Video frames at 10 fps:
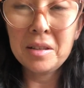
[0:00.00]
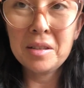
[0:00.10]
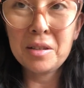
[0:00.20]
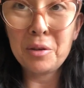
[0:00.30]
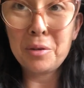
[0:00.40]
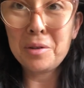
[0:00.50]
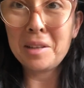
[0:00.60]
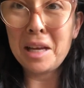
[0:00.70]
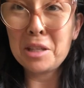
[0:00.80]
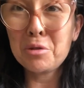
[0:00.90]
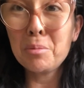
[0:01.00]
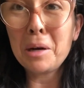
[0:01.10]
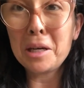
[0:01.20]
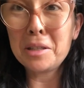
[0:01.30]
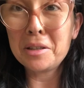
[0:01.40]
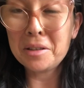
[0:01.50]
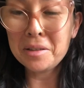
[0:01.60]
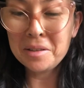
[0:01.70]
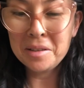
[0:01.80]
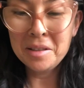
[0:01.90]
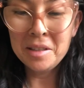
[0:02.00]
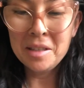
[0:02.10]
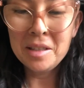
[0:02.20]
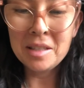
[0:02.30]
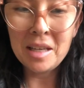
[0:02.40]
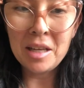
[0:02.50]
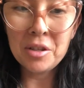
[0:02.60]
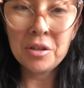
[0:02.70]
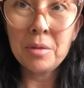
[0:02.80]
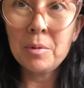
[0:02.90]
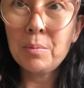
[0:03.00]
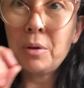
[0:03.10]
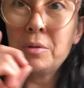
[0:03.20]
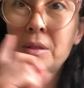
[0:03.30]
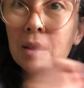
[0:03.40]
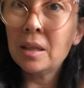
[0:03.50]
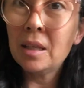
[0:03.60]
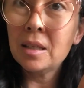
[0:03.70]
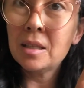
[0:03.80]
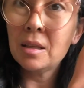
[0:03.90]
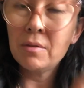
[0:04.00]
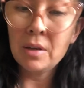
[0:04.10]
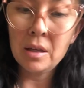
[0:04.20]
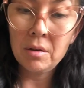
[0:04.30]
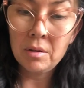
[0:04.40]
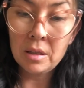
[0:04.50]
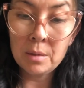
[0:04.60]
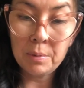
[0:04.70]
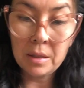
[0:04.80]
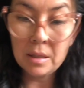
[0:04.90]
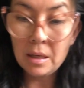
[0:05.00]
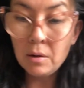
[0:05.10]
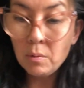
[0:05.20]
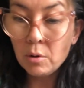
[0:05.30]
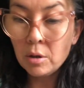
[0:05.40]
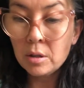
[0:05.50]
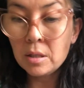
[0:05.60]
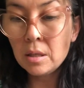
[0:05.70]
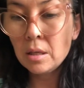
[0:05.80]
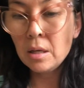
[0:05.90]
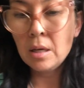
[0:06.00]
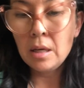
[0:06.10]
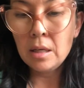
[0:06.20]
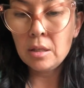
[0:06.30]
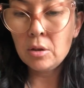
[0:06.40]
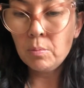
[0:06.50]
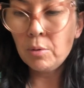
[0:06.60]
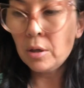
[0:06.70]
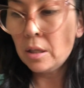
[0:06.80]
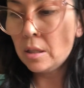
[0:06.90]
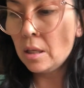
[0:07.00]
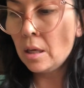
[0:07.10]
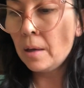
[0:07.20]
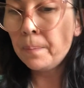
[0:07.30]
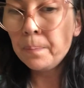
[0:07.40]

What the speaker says: So the last reminder to enter, I'm going to post a link to the video that explains how it works. It's super easy.